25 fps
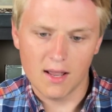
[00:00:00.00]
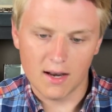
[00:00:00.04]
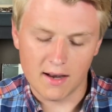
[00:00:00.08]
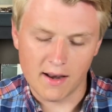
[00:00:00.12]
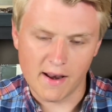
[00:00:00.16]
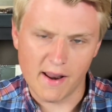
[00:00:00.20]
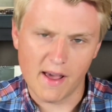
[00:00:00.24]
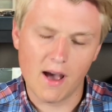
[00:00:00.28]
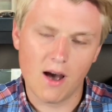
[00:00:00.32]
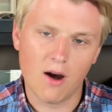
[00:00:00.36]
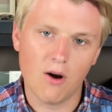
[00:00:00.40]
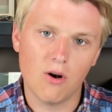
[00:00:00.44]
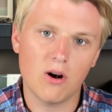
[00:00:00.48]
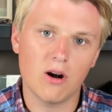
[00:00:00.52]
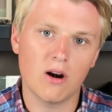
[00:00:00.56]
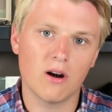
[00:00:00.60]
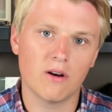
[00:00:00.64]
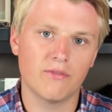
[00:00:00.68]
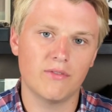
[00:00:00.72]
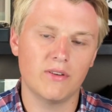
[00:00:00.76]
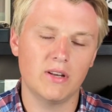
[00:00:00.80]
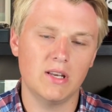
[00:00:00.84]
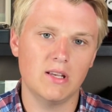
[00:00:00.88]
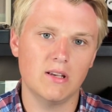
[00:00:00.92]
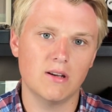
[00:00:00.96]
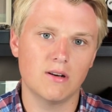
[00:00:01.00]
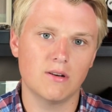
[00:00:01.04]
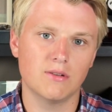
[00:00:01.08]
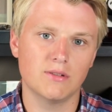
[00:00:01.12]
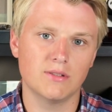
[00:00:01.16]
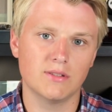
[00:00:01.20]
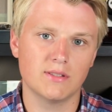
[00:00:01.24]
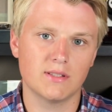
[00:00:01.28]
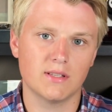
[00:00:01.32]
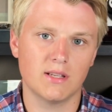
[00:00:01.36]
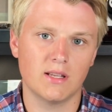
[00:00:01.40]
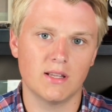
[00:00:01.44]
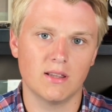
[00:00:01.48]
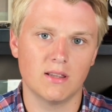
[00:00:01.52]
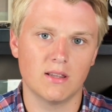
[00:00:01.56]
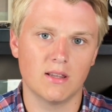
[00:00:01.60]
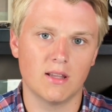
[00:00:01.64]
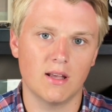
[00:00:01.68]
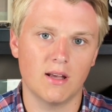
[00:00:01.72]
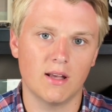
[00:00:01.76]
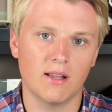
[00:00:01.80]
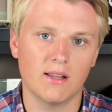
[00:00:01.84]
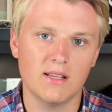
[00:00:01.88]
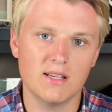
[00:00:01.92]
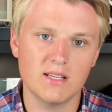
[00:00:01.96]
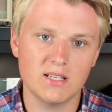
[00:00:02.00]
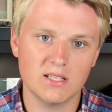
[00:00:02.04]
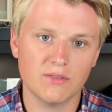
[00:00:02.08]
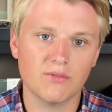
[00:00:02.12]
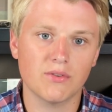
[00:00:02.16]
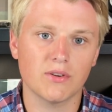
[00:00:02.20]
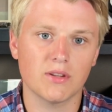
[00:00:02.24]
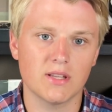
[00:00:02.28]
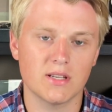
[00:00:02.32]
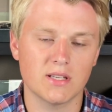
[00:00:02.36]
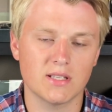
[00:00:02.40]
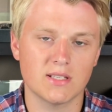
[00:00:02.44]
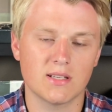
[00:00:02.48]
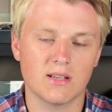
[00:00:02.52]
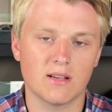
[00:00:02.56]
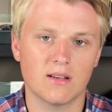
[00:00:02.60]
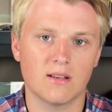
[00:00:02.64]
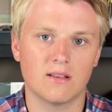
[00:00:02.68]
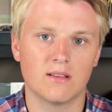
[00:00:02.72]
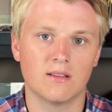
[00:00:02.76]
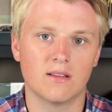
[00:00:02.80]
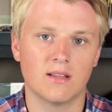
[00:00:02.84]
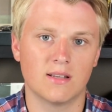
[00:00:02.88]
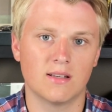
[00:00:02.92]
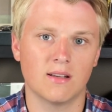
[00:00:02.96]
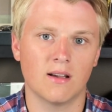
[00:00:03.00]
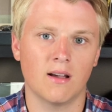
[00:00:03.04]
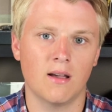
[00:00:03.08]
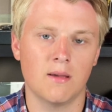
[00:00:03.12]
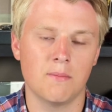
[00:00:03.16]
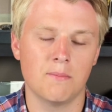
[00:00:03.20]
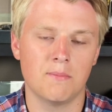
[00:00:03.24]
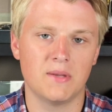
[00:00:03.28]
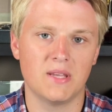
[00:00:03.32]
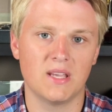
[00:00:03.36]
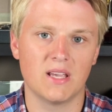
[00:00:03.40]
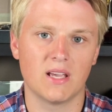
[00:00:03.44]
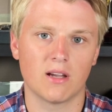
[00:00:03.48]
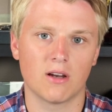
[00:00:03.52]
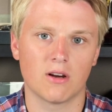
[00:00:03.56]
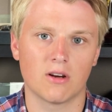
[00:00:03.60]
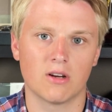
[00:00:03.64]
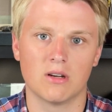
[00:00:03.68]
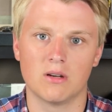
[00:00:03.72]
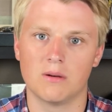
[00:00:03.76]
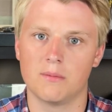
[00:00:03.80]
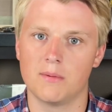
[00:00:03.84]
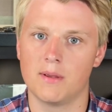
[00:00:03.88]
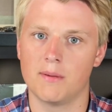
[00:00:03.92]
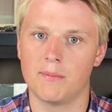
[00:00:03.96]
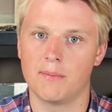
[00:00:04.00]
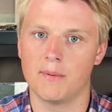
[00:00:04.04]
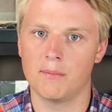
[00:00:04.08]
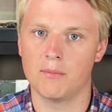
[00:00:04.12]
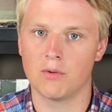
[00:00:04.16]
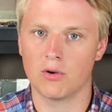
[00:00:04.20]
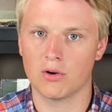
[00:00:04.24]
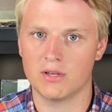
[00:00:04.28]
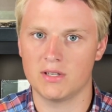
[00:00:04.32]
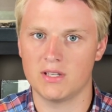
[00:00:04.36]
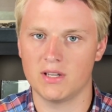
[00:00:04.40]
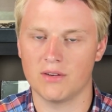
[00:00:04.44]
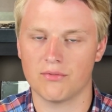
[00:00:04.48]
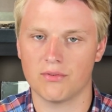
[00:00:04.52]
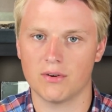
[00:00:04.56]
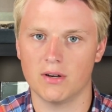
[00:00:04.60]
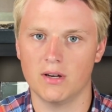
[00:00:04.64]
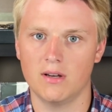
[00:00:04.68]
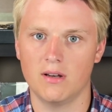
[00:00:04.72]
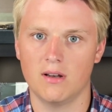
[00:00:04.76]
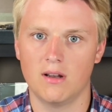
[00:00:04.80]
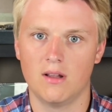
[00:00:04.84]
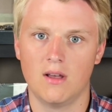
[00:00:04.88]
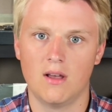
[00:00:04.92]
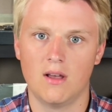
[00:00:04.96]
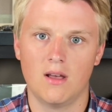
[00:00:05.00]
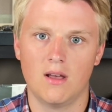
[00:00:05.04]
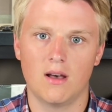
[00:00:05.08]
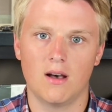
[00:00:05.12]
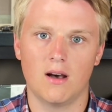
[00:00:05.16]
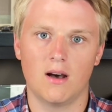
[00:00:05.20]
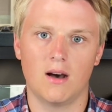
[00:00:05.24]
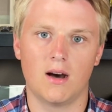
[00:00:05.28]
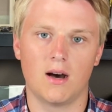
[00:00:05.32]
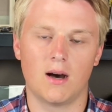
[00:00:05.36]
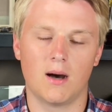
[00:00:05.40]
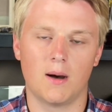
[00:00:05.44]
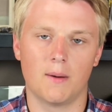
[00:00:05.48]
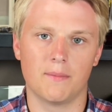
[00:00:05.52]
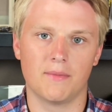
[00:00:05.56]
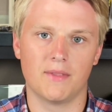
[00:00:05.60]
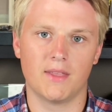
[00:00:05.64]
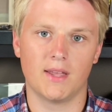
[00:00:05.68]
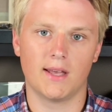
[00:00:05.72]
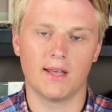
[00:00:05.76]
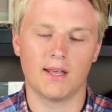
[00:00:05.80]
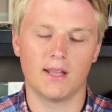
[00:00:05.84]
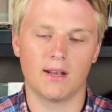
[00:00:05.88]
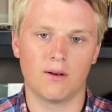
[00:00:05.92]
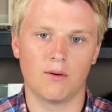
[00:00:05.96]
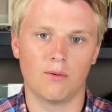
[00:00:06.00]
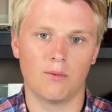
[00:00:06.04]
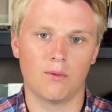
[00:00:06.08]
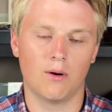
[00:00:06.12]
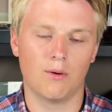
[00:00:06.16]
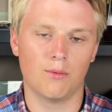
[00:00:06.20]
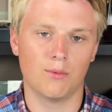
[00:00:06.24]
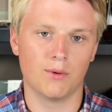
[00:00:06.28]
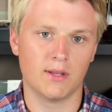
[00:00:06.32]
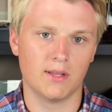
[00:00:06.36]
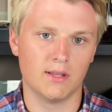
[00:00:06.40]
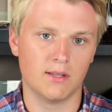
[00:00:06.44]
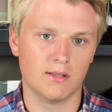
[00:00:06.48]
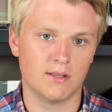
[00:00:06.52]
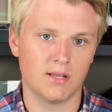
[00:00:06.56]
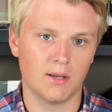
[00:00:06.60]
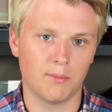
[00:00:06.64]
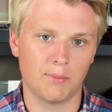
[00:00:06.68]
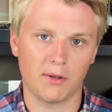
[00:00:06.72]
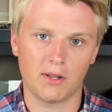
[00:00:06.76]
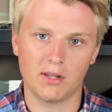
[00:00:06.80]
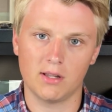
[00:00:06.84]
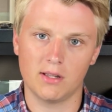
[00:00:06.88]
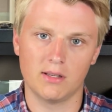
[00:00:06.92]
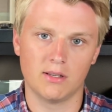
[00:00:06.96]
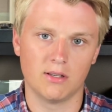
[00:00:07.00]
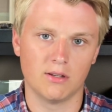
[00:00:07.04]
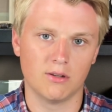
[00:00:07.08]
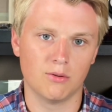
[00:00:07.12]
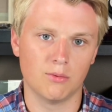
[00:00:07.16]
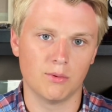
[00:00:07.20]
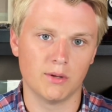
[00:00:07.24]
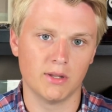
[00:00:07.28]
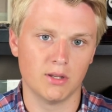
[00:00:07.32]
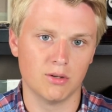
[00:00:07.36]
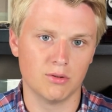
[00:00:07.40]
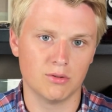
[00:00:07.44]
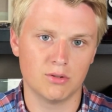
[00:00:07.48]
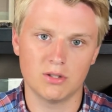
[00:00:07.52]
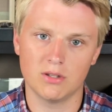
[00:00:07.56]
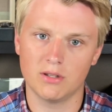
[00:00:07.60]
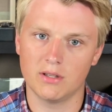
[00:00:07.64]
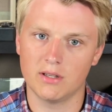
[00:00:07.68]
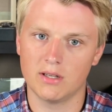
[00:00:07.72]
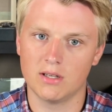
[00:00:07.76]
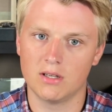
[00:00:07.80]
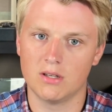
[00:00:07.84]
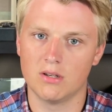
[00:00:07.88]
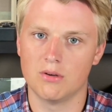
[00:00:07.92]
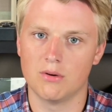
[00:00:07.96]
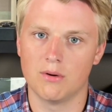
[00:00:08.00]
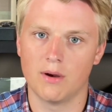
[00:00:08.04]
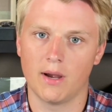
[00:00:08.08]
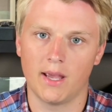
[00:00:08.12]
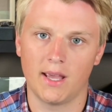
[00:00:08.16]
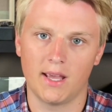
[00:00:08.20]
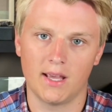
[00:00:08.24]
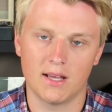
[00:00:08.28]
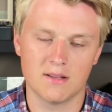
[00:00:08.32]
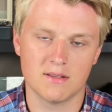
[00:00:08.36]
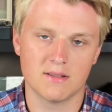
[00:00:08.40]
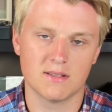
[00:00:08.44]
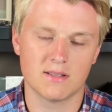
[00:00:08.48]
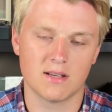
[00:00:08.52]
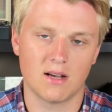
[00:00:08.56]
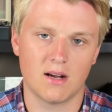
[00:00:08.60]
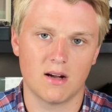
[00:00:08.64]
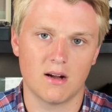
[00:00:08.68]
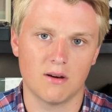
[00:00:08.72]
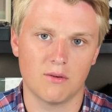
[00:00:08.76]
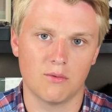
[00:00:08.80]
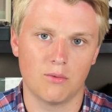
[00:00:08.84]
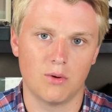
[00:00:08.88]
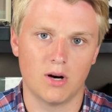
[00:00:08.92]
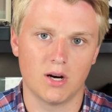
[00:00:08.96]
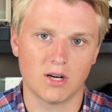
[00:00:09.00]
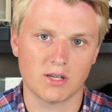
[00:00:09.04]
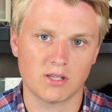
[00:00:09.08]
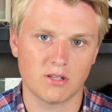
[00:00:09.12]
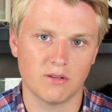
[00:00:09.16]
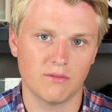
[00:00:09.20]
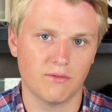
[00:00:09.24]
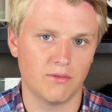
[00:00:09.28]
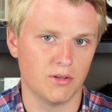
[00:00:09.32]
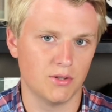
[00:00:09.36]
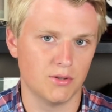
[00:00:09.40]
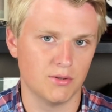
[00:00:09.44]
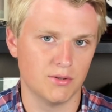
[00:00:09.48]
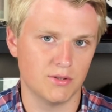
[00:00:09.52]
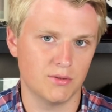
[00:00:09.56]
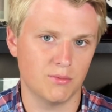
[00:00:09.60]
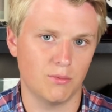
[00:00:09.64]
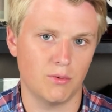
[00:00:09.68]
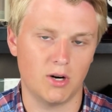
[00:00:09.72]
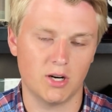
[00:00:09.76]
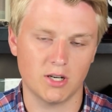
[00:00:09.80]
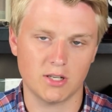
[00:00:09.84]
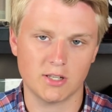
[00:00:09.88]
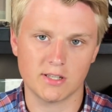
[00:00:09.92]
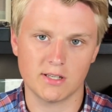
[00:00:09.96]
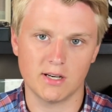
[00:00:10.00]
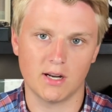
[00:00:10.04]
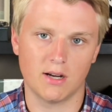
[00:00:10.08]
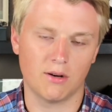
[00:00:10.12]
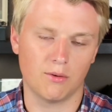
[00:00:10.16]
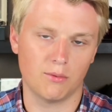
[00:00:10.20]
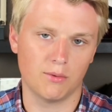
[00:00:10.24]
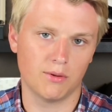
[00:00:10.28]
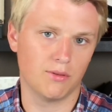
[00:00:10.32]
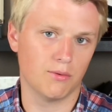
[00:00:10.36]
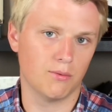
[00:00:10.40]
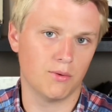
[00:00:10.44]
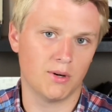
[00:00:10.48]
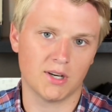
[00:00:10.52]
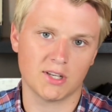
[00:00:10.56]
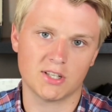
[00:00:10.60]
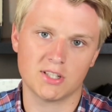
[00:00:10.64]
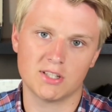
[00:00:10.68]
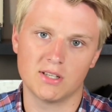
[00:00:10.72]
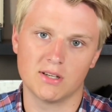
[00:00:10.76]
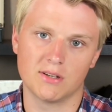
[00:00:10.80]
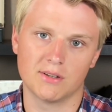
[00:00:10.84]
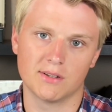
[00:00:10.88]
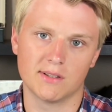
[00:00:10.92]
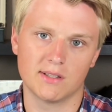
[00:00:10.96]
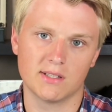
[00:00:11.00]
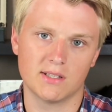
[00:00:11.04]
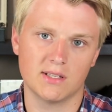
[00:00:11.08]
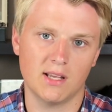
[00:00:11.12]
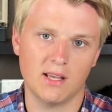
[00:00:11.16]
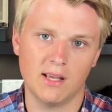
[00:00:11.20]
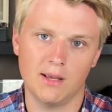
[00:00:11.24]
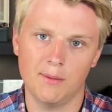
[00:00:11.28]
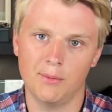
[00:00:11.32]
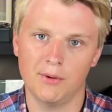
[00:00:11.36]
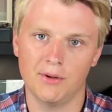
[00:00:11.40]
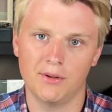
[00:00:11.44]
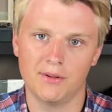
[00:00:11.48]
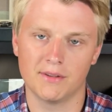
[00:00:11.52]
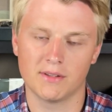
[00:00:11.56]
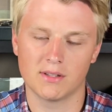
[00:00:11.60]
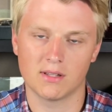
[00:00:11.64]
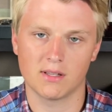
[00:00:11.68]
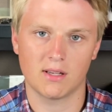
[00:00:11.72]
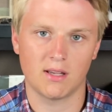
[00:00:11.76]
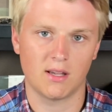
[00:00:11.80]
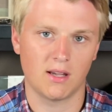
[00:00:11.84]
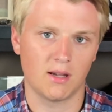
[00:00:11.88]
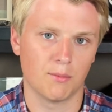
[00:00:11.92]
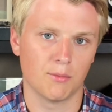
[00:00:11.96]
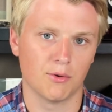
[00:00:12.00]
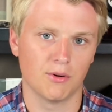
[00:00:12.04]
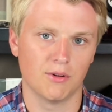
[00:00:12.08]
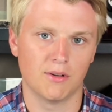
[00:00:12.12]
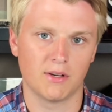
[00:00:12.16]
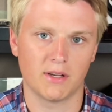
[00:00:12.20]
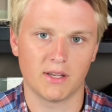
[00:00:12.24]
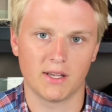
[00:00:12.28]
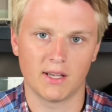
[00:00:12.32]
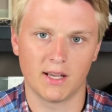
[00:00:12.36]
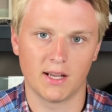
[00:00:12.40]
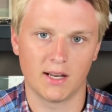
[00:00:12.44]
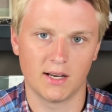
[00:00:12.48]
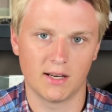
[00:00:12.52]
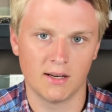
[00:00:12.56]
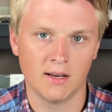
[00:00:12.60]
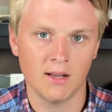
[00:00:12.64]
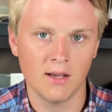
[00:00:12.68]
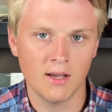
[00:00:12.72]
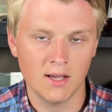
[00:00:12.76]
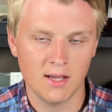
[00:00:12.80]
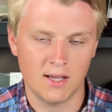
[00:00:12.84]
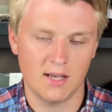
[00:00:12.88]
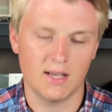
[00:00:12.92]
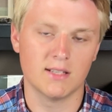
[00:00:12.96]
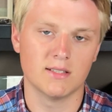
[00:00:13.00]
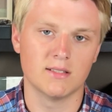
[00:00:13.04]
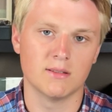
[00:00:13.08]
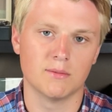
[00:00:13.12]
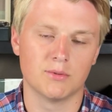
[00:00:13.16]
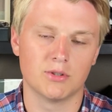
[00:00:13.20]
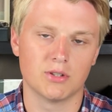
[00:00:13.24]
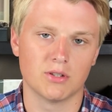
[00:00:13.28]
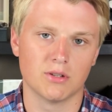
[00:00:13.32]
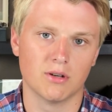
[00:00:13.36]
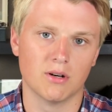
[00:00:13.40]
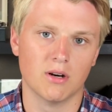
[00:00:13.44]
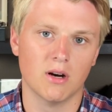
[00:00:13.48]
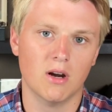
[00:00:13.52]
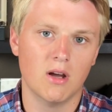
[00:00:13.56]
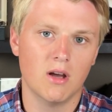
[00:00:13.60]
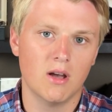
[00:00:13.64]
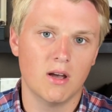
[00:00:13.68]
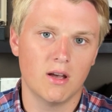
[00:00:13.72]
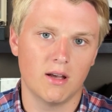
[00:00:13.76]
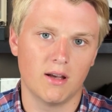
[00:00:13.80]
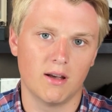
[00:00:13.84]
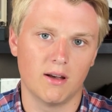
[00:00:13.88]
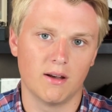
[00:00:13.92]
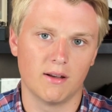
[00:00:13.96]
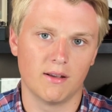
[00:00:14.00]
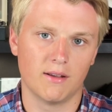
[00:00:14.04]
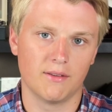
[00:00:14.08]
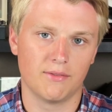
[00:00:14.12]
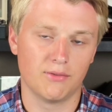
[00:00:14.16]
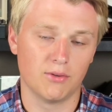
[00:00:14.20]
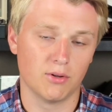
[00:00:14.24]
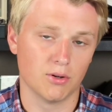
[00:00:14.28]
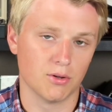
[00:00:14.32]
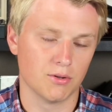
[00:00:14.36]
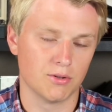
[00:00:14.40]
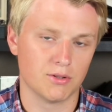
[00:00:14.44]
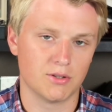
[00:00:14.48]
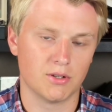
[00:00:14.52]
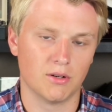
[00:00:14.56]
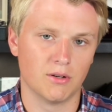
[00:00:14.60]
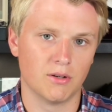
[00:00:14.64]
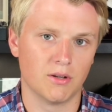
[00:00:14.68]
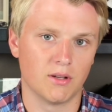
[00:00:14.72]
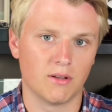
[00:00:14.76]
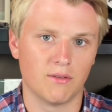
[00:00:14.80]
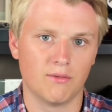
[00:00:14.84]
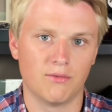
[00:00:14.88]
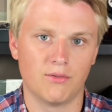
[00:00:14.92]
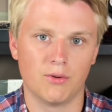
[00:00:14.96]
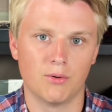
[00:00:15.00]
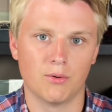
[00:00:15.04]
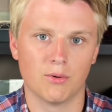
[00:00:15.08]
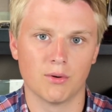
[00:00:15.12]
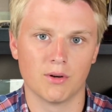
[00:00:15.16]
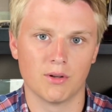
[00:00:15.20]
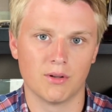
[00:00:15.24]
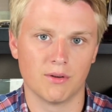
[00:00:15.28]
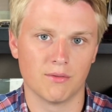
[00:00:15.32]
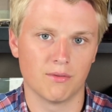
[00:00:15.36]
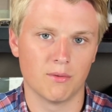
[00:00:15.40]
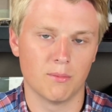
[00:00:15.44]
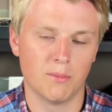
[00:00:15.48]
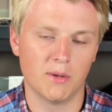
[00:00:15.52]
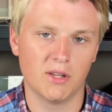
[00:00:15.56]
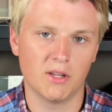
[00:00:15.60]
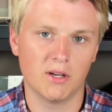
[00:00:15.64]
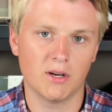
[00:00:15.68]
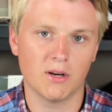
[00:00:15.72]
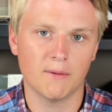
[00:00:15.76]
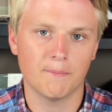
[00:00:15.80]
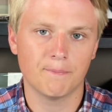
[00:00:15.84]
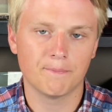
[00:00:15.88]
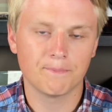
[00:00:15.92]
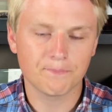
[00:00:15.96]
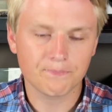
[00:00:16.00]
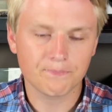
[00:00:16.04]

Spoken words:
Now, our videos, in at least for the time being, are going to be a bit more different than what we typically do. We usually do hands-on watch reviews, watch down with the watch down at the table and the camera looking at it, as I'm sure if you're a returning viewer, you're familiar.